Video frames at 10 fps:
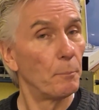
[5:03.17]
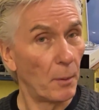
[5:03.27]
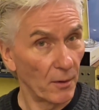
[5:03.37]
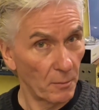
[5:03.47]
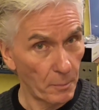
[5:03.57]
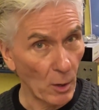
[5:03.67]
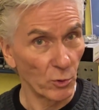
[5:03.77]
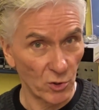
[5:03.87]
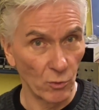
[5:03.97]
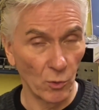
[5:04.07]
but the
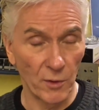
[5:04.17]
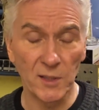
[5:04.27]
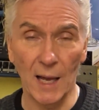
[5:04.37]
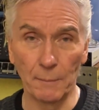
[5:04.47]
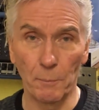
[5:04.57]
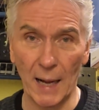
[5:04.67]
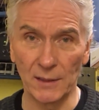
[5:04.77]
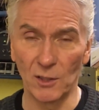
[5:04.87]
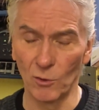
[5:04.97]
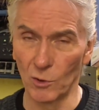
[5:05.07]
bolts are all the same
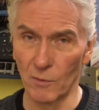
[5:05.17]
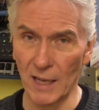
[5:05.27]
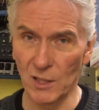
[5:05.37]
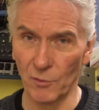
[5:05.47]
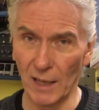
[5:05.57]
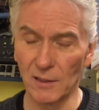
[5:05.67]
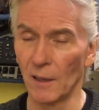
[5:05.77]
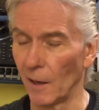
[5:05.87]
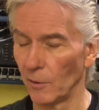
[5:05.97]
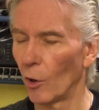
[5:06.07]
pattern, all the rest of it.
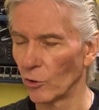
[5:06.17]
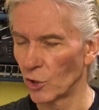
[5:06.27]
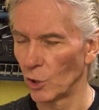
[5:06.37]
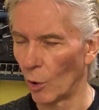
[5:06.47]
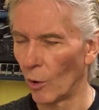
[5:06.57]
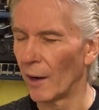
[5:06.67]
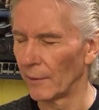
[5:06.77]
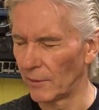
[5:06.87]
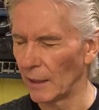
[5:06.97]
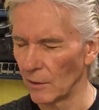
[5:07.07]
And I'm not sure,
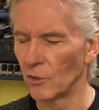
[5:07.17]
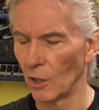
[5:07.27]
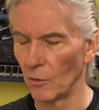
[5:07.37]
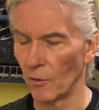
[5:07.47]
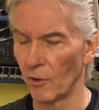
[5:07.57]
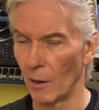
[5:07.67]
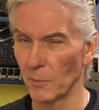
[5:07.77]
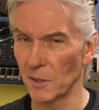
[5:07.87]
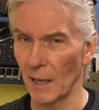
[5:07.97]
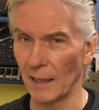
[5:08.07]
I didn't do the
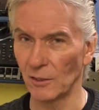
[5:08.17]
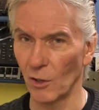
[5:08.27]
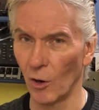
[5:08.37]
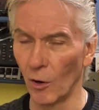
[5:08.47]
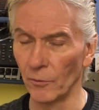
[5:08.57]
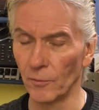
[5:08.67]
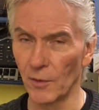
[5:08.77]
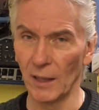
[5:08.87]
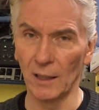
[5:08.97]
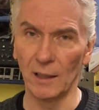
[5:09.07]
thermostat on
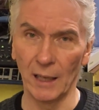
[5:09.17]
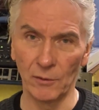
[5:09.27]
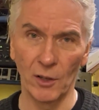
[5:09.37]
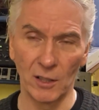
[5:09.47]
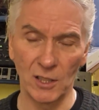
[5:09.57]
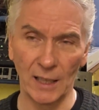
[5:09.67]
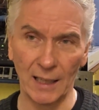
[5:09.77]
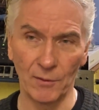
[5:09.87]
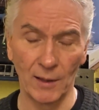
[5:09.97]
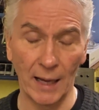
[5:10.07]
the
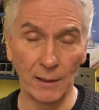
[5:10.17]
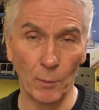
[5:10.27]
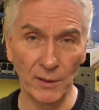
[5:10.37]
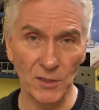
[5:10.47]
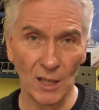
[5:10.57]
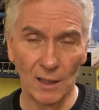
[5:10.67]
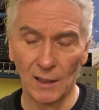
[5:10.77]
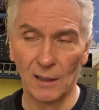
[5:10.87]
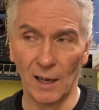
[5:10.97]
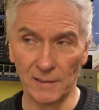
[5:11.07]
E38, the late ones.
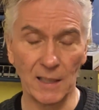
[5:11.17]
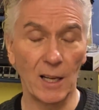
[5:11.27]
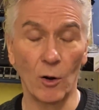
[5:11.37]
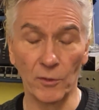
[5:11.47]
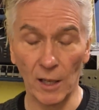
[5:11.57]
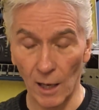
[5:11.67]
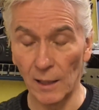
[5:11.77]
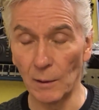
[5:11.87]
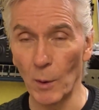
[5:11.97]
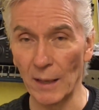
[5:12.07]
I did it on the
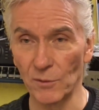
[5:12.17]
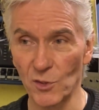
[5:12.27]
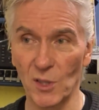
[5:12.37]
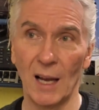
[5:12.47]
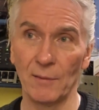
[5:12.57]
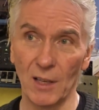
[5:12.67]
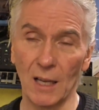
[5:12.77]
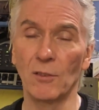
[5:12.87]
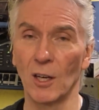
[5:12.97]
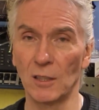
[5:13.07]
early ones and
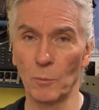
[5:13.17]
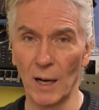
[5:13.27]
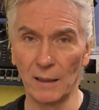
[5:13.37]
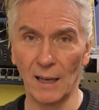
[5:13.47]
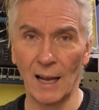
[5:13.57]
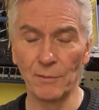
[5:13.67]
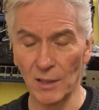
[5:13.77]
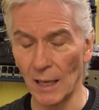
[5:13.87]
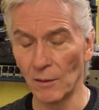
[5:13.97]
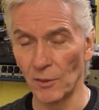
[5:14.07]
the E31 and
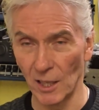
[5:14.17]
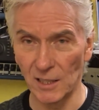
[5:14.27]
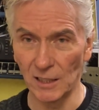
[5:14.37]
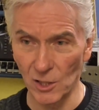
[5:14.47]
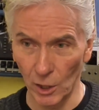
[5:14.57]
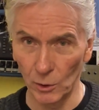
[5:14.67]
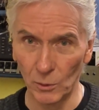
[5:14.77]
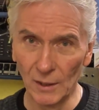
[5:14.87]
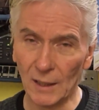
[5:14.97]
the E32,